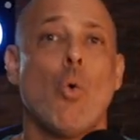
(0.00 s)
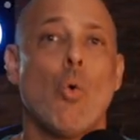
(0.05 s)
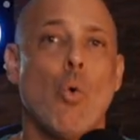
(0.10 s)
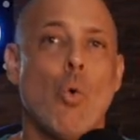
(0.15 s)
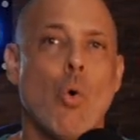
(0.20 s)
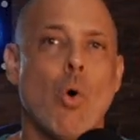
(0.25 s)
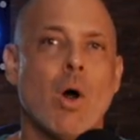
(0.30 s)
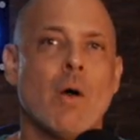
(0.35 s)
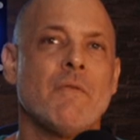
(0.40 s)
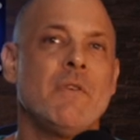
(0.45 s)

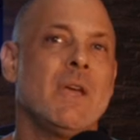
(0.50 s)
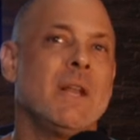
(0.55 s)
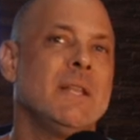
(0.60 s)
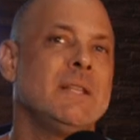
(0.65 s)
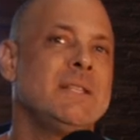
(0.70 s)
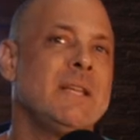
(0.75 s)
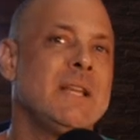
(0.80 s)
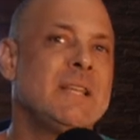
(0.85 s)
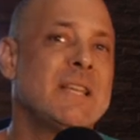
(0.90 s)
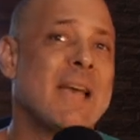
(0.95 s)
Or if you get
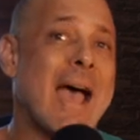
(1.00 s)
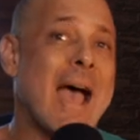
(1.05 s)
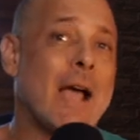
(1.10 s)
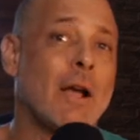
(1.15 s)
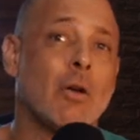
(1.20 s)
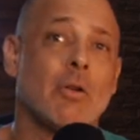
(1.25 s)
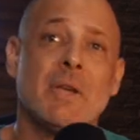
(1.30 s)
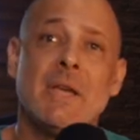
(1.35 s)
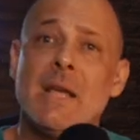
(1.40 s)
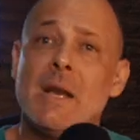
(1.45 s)
a D
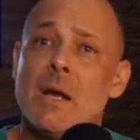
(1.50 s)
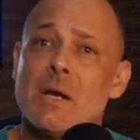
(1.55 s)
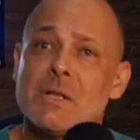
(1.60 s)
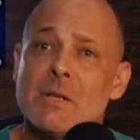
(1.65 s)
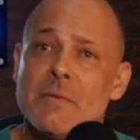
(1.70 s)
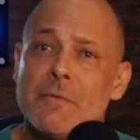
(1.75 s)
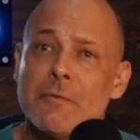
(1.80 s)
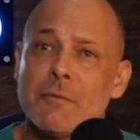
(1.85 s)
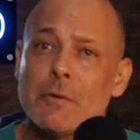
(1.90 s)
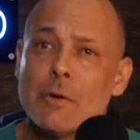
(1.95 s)
tackle, he
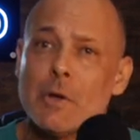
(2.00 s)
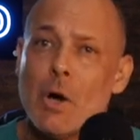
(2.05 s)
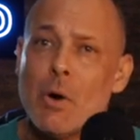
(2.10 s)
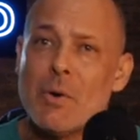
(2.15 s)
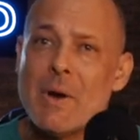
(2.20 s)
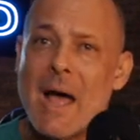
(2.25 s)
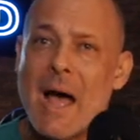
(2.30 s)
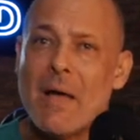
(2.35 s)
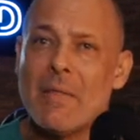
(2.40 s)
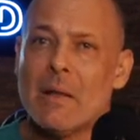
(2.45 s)
doesn't flow
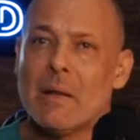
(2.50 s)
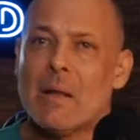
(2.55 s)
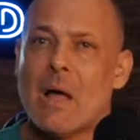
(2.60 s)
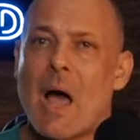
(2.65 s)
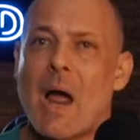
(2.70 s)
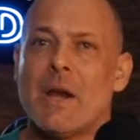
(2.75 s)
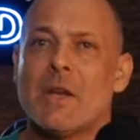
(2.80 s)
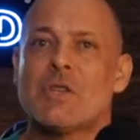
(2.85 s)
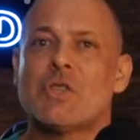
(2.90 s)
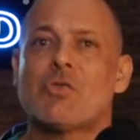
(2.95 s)
down the
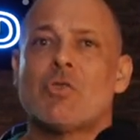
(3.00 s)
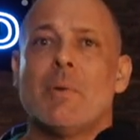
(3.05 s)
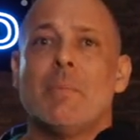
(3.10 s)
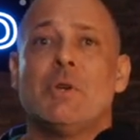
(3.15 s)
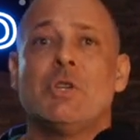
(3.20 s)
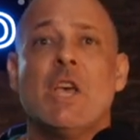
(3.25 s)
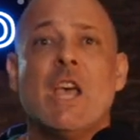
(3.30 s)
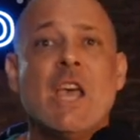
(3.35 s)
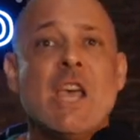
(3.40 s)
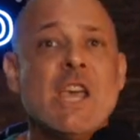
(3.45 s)
line of
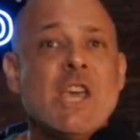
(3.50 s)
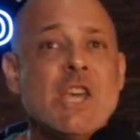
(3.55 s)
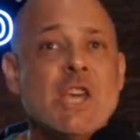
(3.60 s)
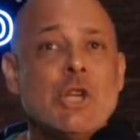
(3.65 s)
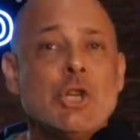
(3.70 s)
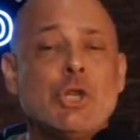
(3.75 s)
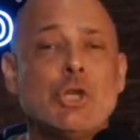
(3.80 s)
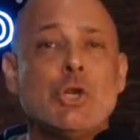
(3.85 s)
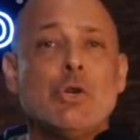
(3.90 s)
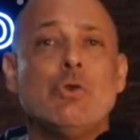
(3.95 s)
scrimmage.
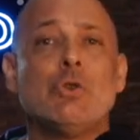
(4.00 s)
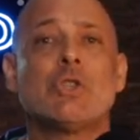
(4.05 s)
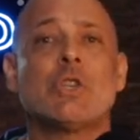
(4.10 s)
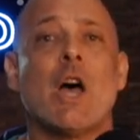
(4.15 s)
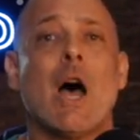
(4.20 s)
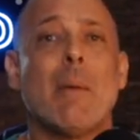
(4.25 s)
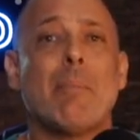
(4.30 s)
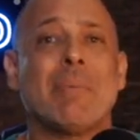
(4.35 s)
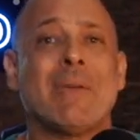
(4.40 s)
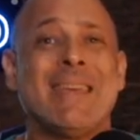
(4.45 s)
He shoots
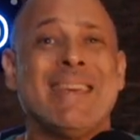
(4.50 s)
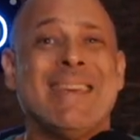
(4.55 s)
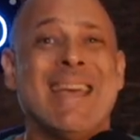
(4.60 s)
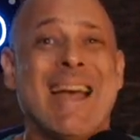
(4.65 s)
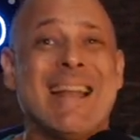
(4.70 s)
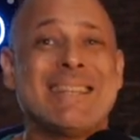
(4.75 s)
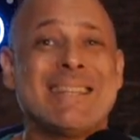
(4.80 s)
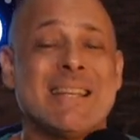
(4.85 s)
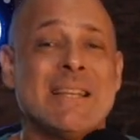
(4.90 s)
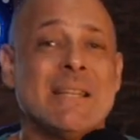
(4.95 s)
up, gets